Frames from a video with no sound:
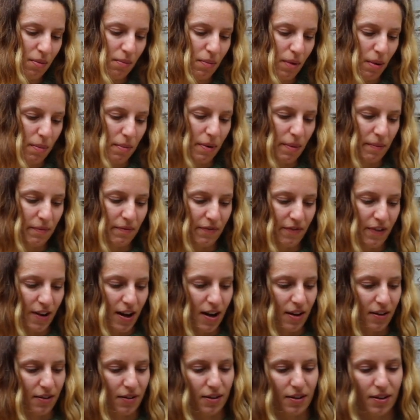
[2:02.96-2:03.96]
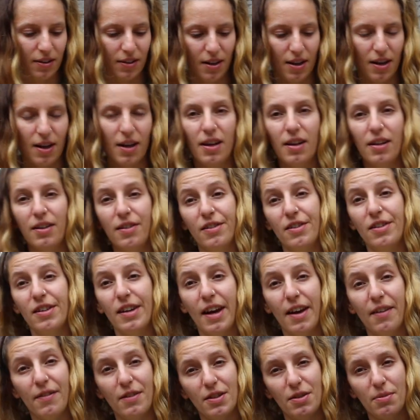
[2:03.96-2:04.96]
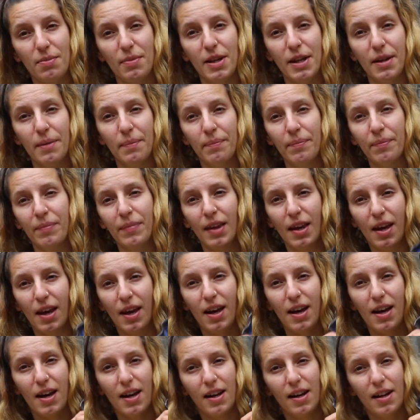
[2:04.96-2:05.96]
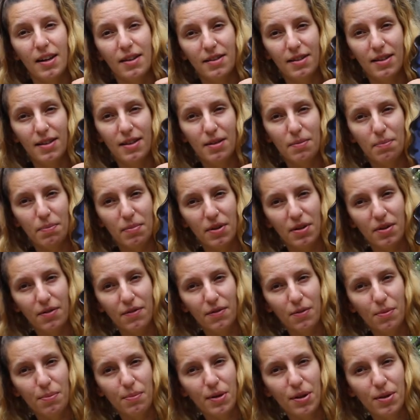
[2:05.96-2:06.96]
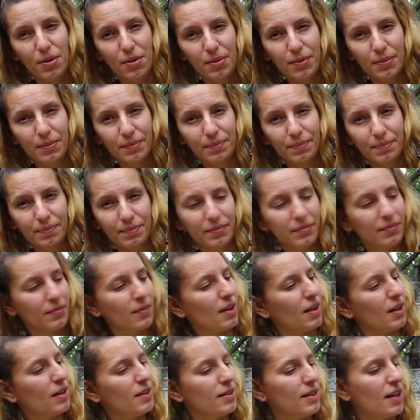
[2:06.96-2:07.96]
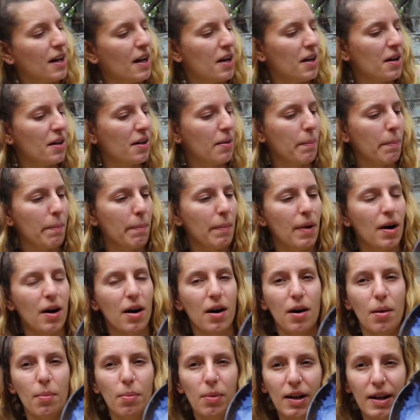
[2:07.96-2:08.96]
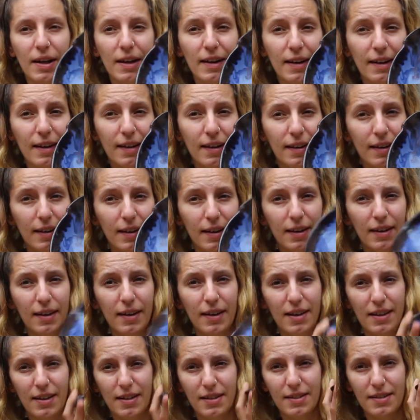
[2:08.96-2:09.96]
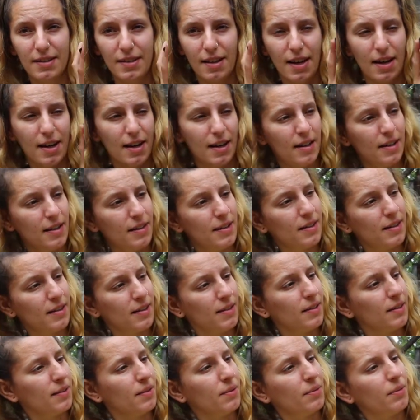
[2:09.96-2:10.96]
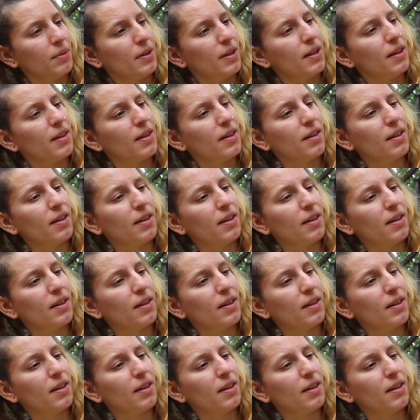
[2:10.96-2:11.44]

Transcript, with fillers: my mum found and she gave it to me, and it's this beautiful bowl. It's like marbly inside with